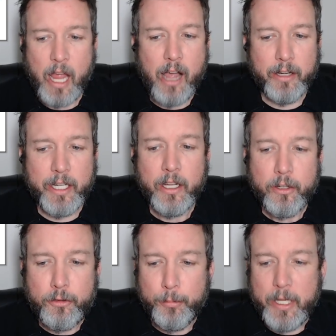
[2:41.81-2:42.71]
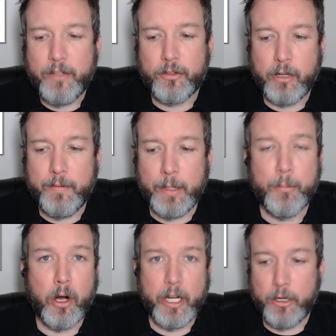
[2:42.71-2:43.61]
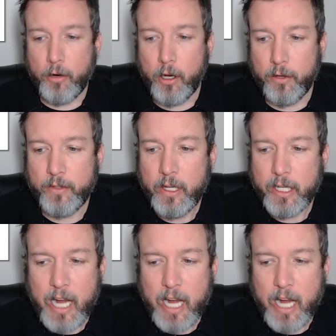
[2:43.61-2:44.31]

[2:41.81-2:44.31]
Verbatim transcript: Ali, to me, screaming Mardi Gras